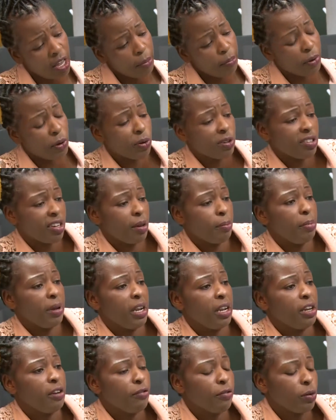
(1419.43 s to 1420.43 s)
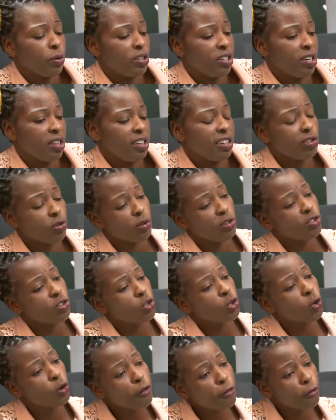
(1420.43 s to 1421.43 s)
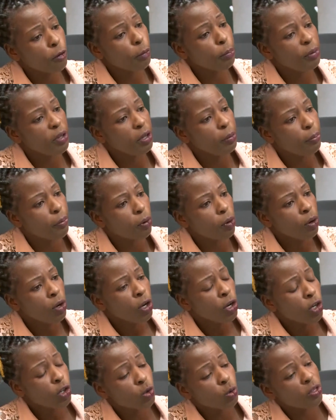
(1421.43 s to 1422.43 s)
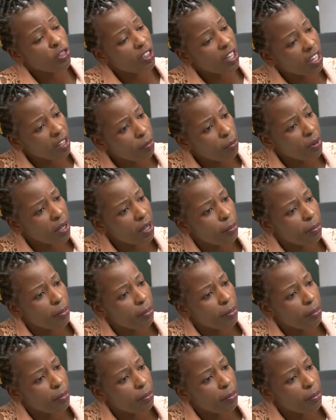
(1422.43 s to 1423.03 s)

because I believe kuti this was not for people to thank me,